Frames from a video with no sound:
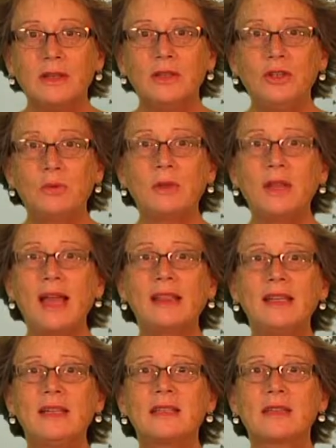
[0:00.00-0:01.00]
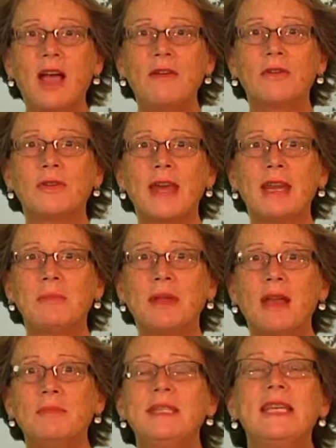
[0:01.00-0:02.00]
you will likely discover that it
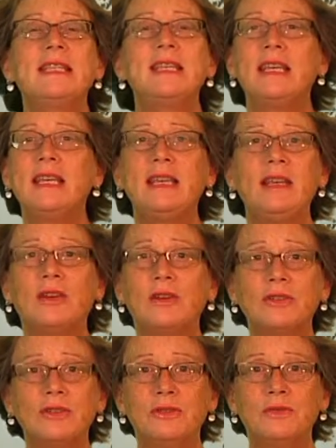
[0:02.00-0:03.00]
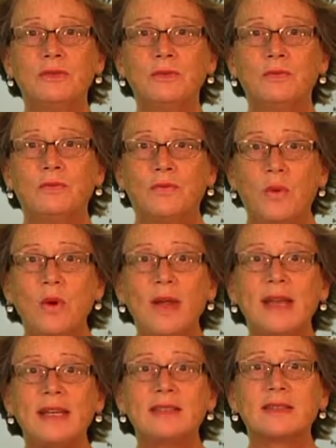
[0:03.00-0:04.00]
becomes easier to
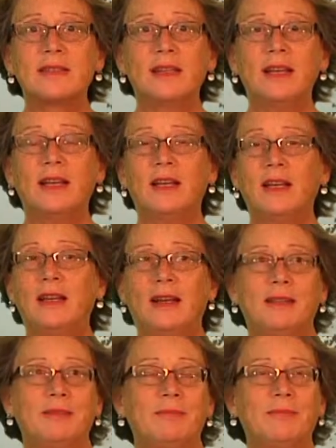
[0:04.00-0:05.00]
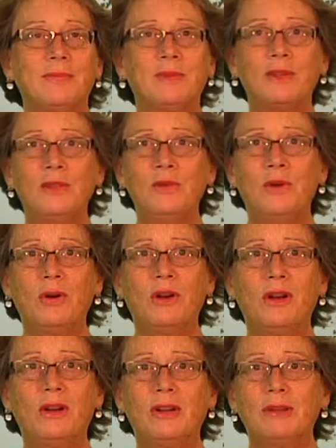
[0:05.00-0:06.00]
voice
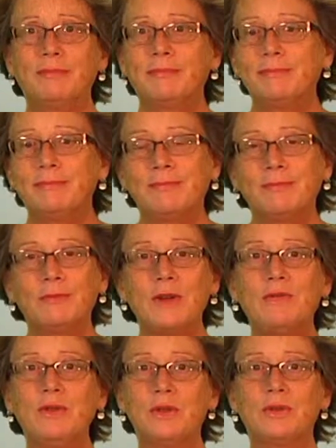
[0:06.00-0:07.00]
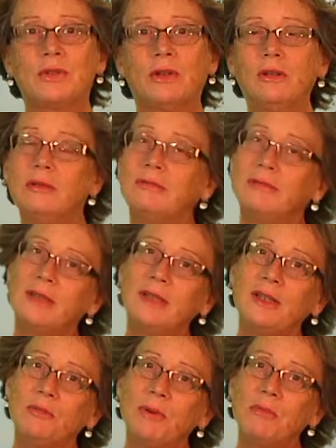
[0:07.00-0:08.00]
your refusal a
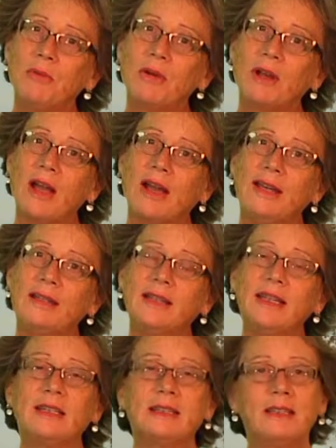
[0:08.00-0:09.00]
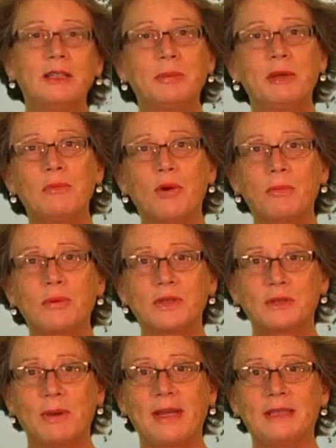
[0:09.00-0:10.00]
little bit more kindly and a little bit more
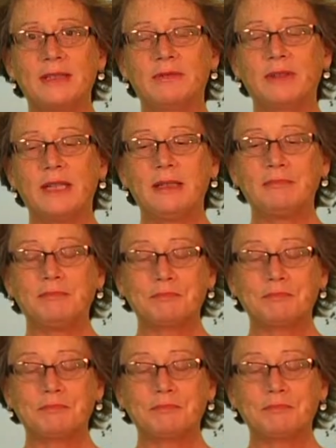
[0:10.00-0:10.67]
persuasively.